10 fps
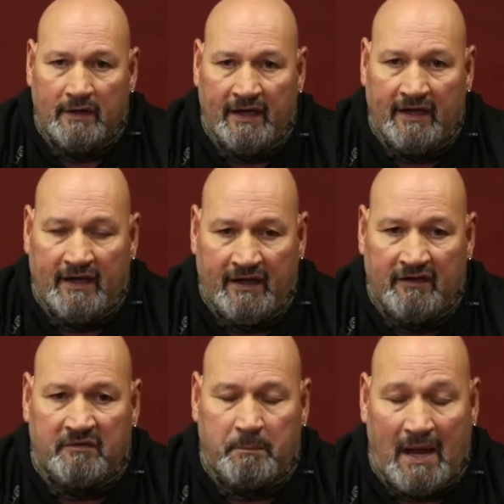It
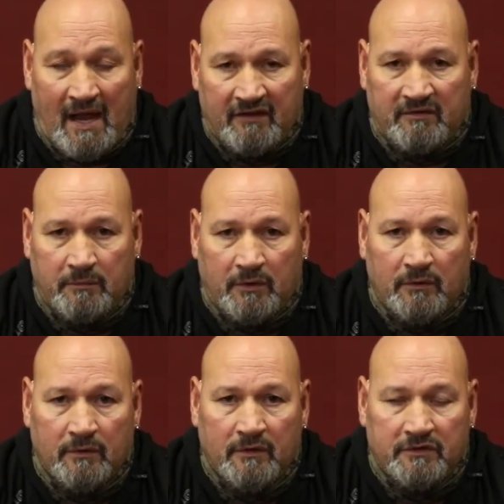is
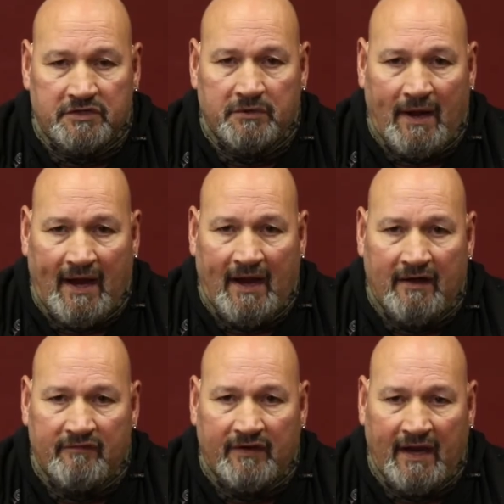possible to
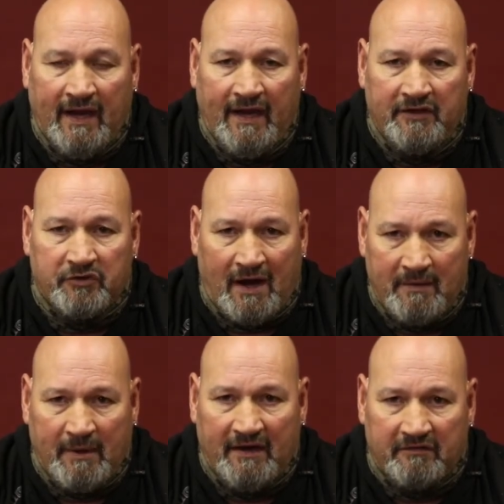have a
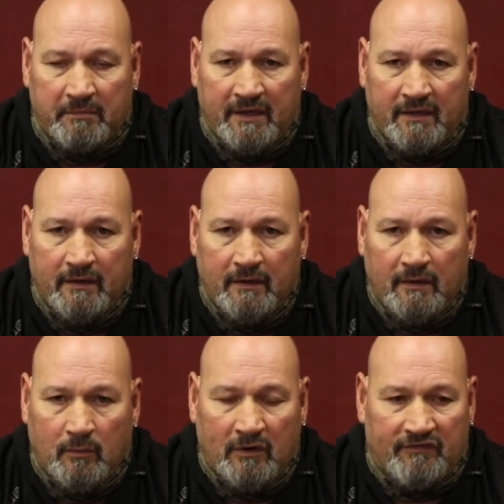dry basement
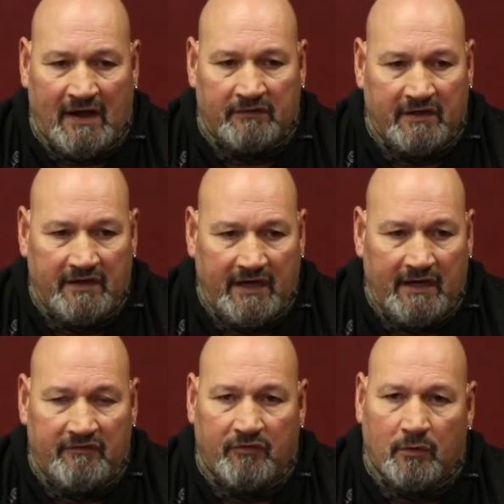without the
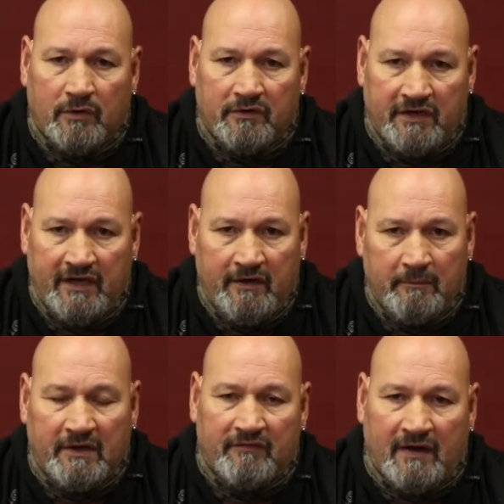need for
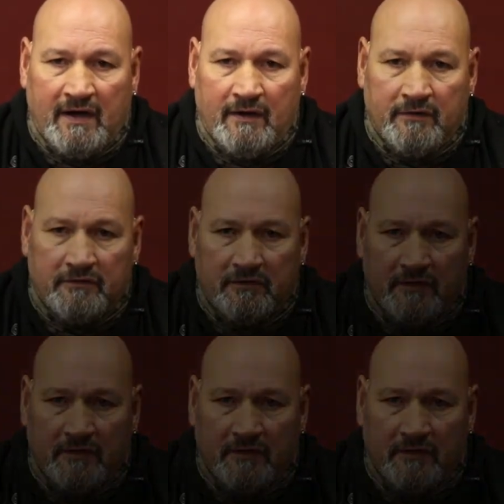dehumidifiers